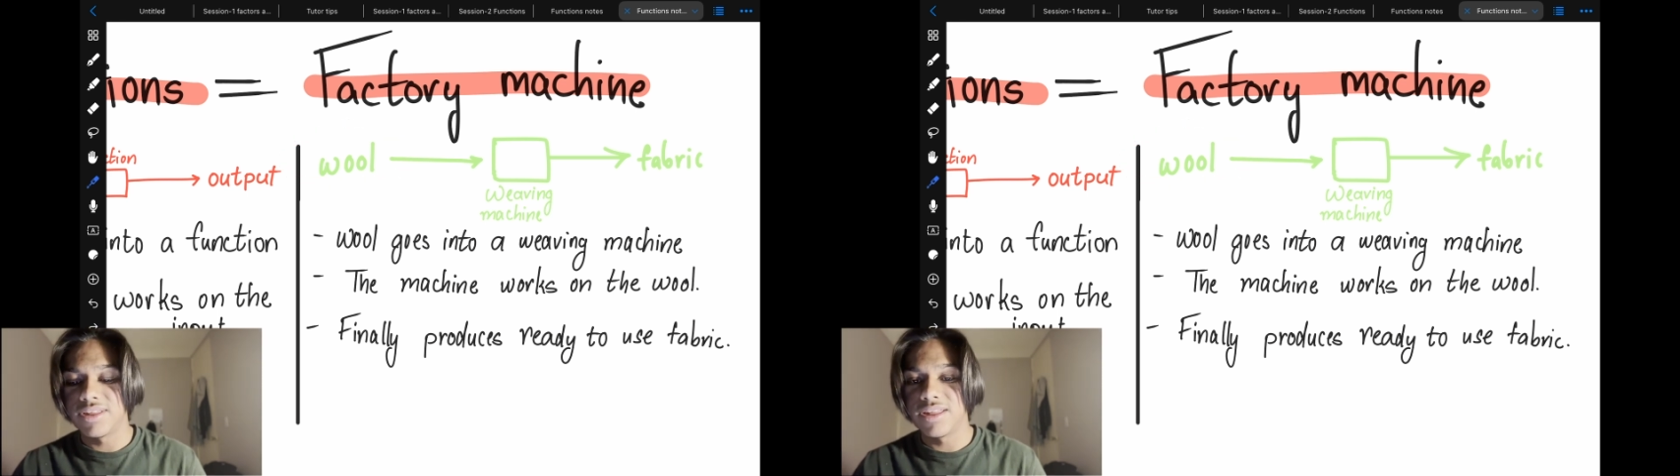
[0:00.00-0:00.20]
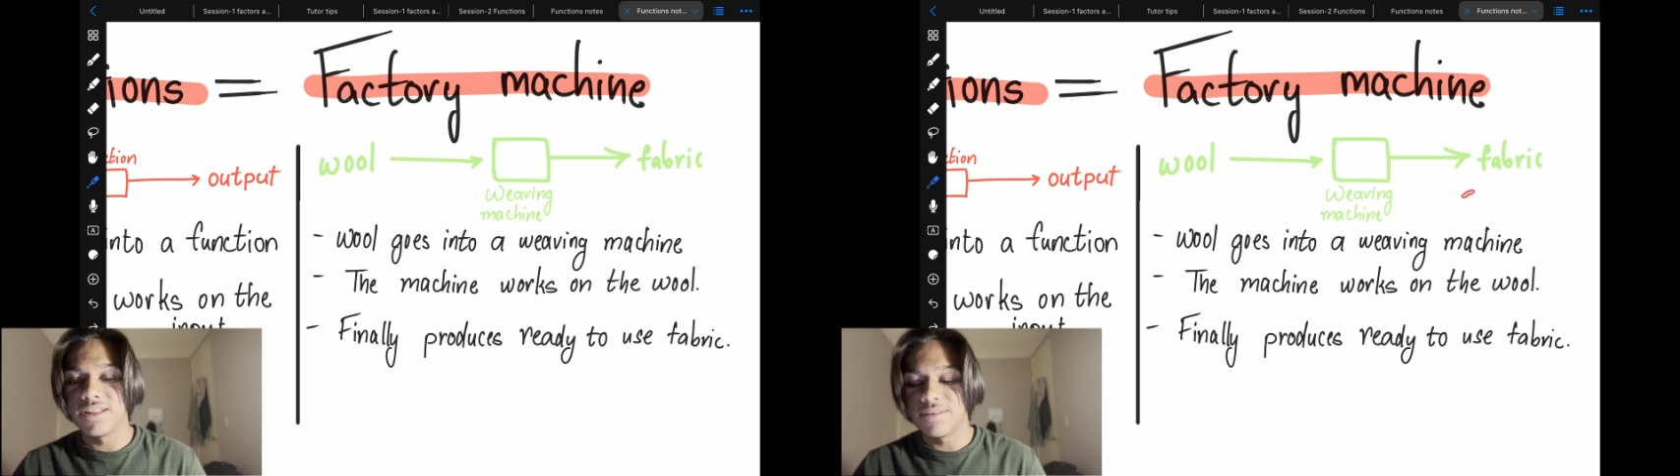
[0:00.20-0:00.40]

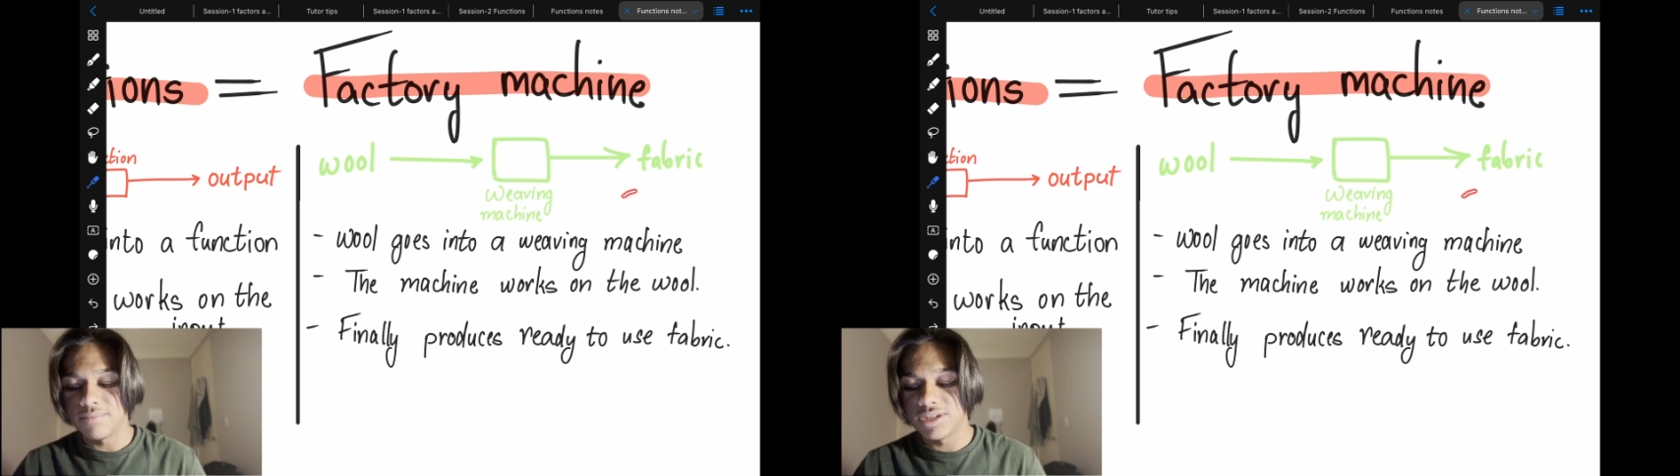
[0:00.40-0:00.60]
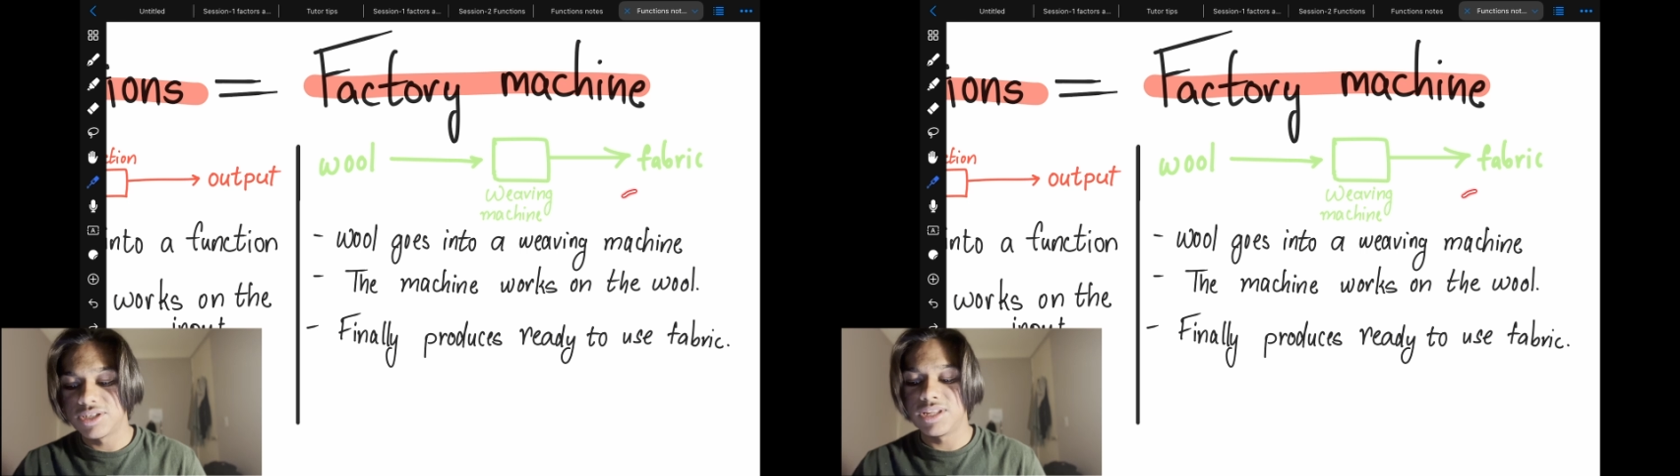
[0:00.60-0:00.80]
in
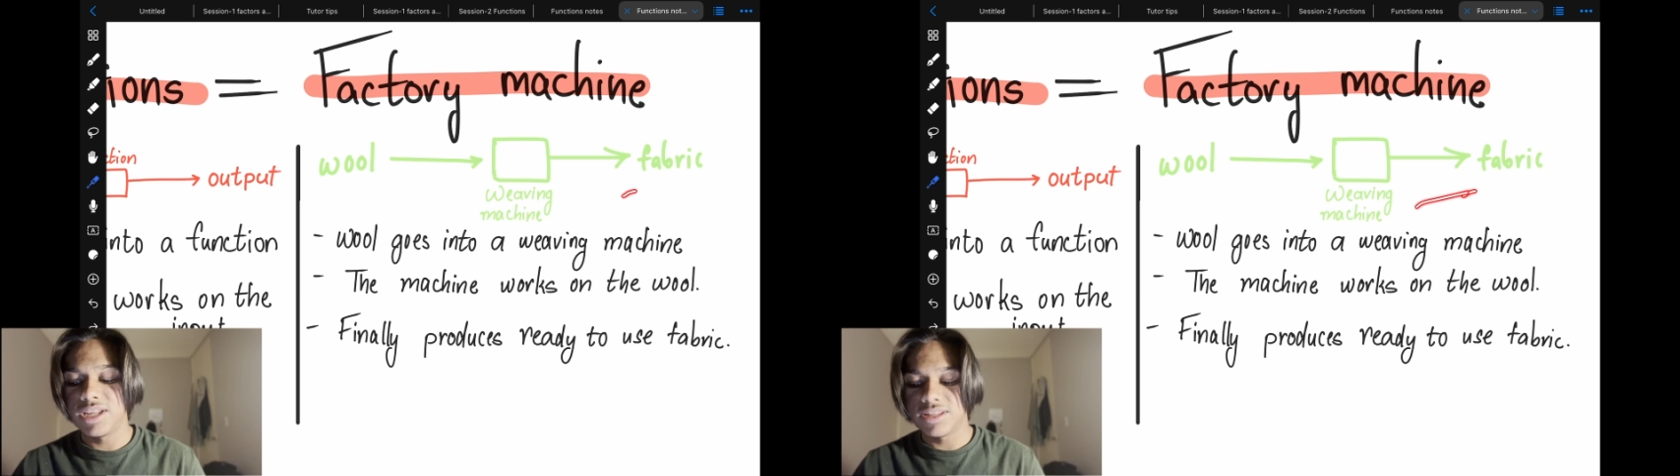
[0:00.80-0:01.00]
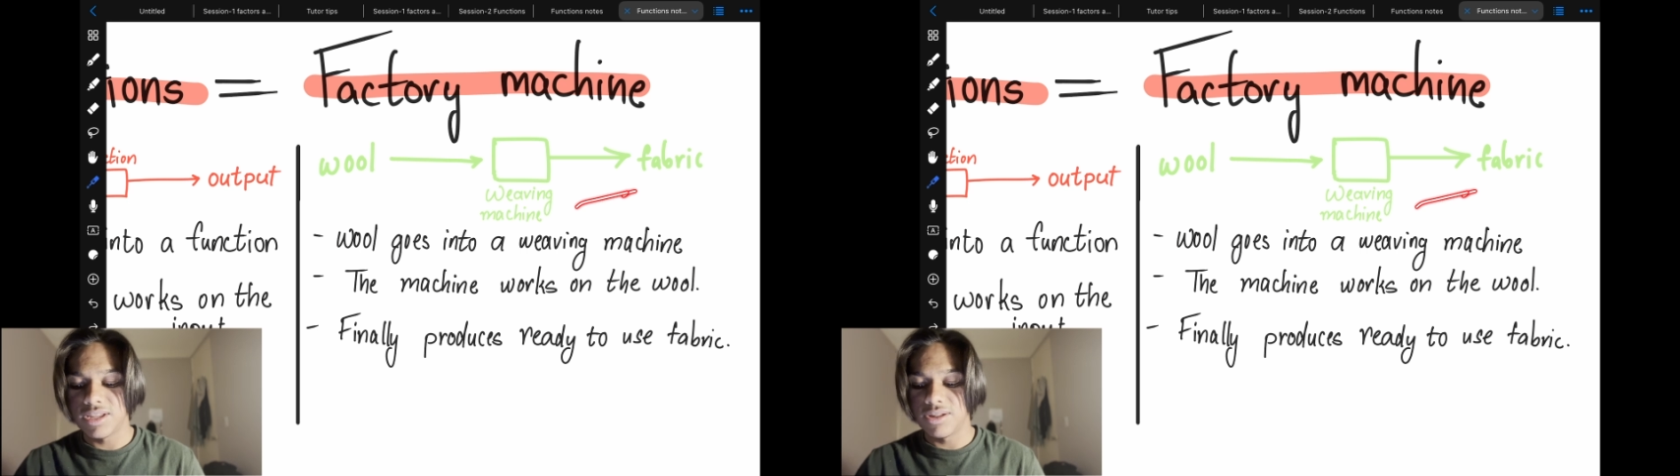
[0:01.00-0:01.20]
much
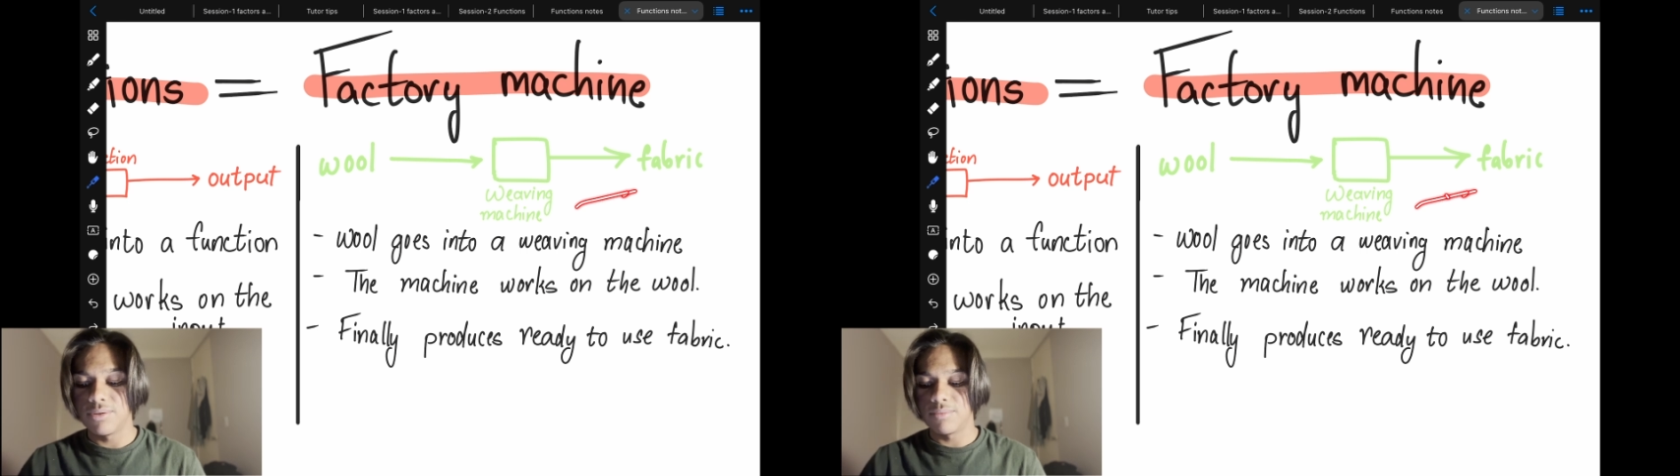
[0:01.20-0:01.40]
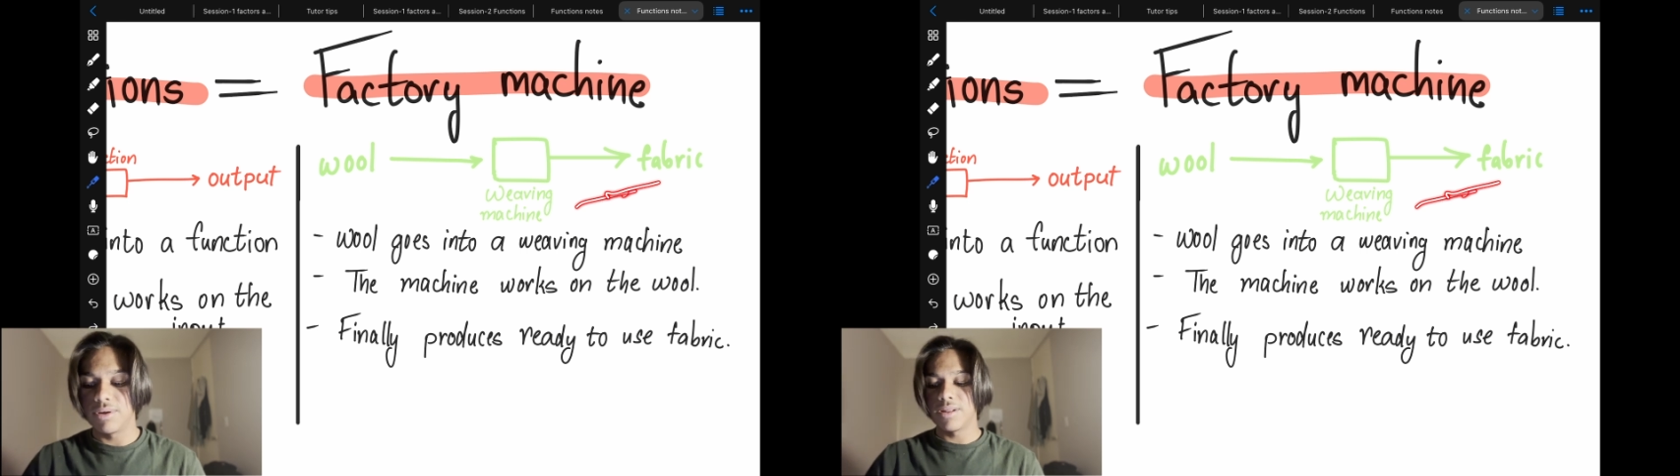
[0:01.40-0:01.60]
detail,
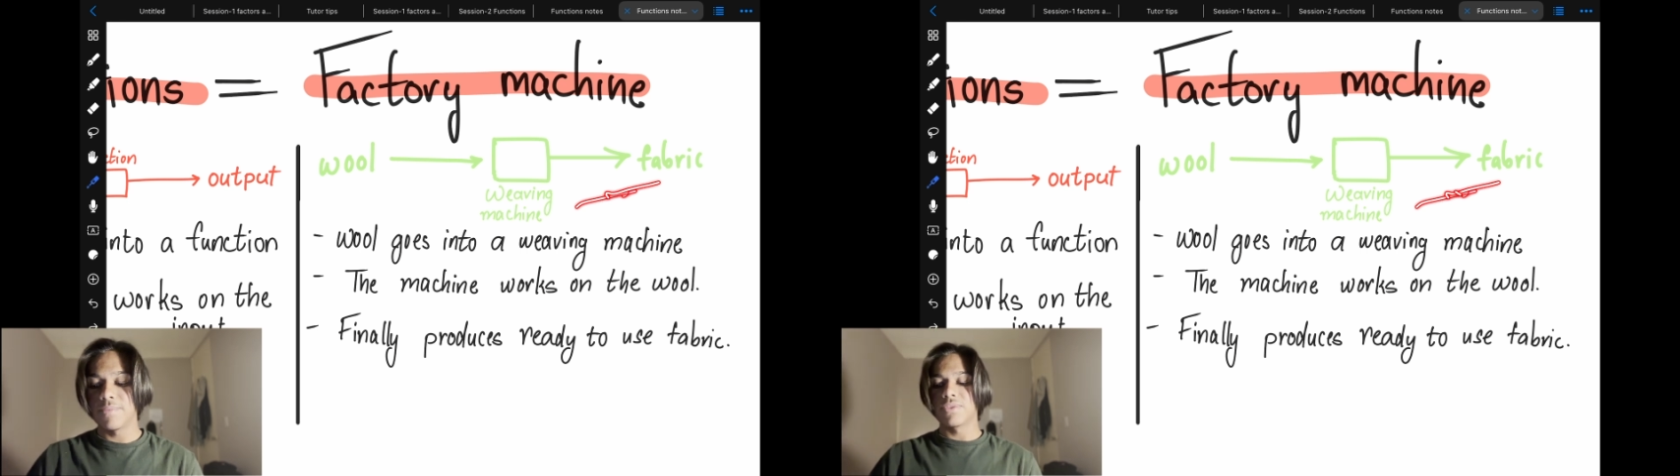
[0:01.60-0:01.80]
but